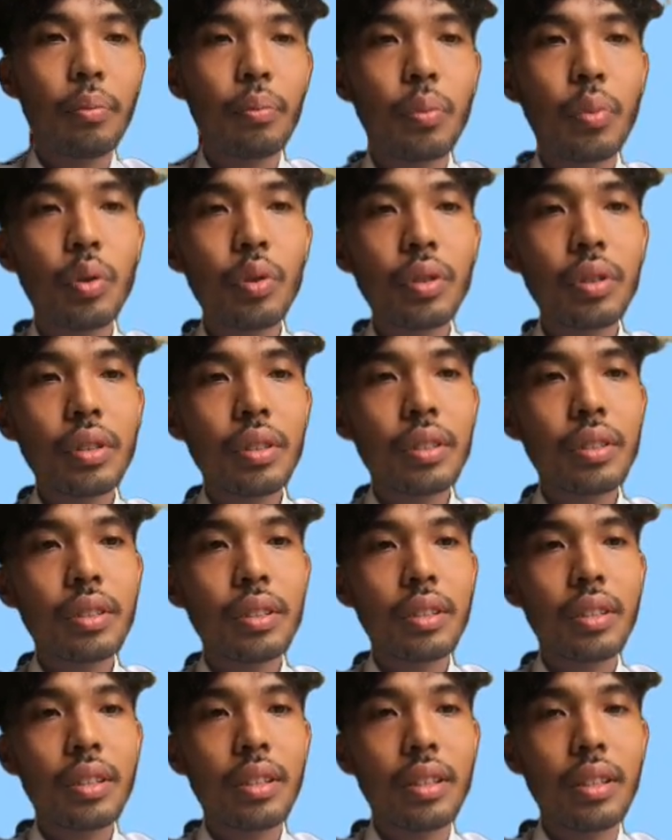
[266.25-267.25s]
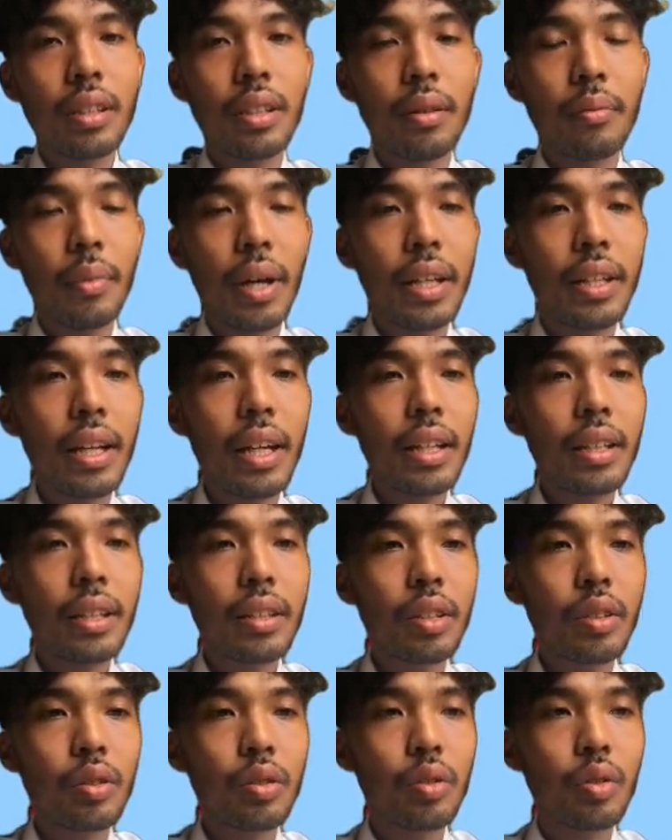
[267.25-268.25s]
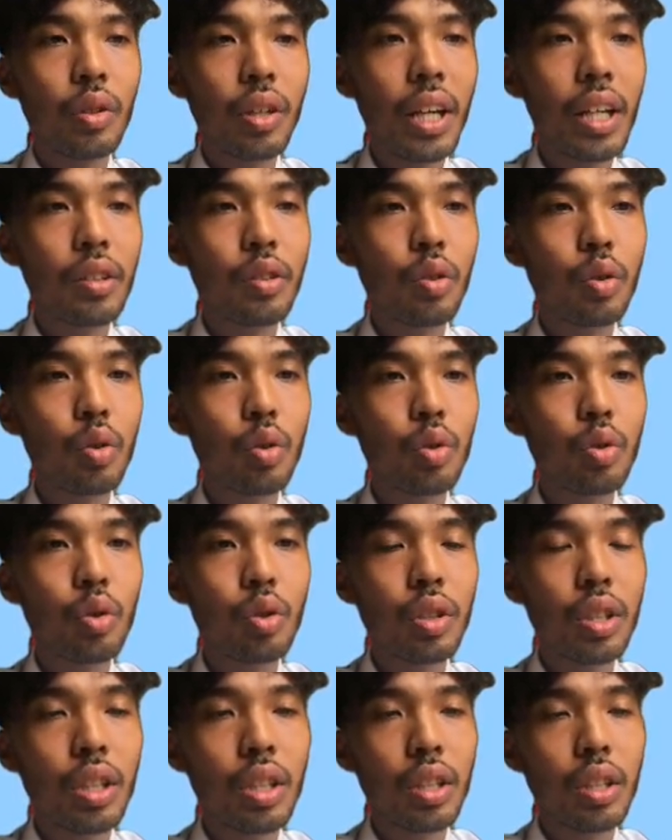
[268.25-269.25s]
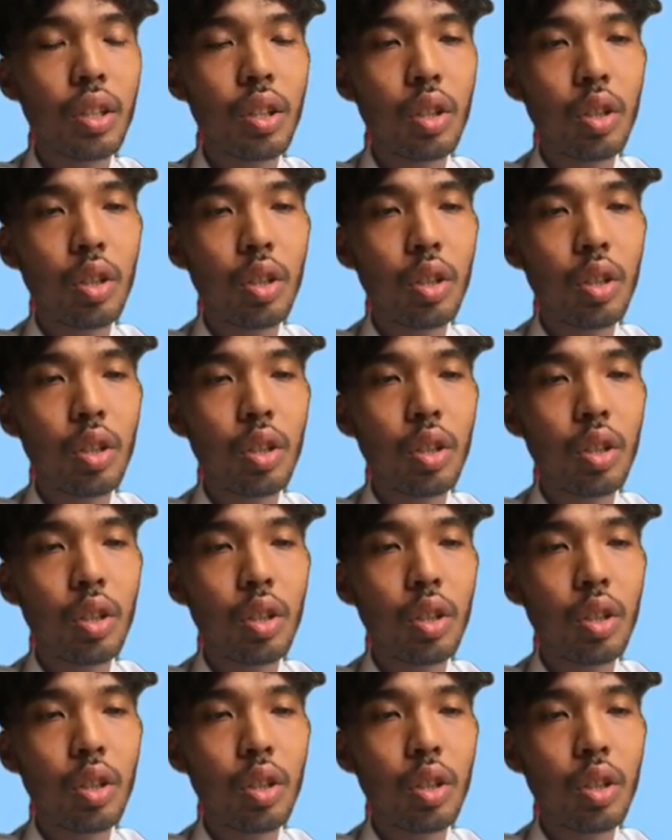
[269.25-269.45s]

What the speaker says: put the magnet to get through to the